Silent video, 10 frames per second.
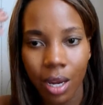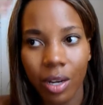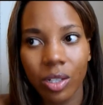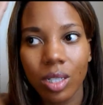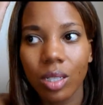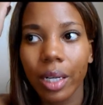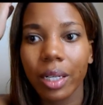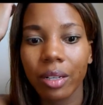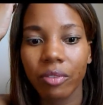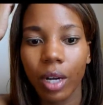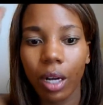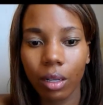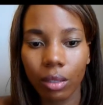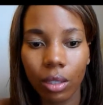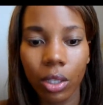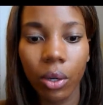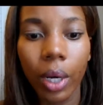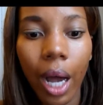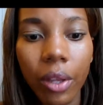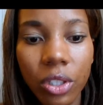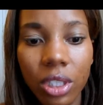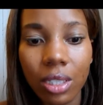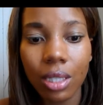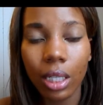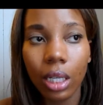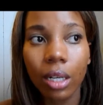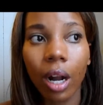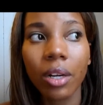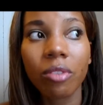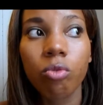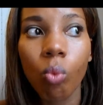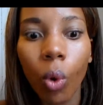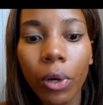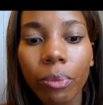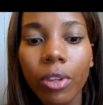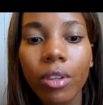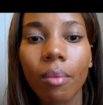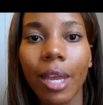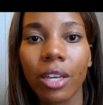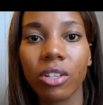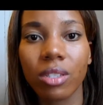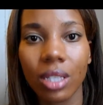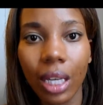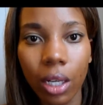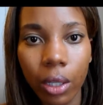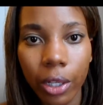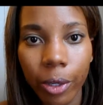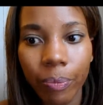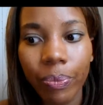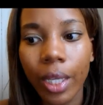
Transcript: there's just not enough color to your skin and not enough warmth to make your skin glow,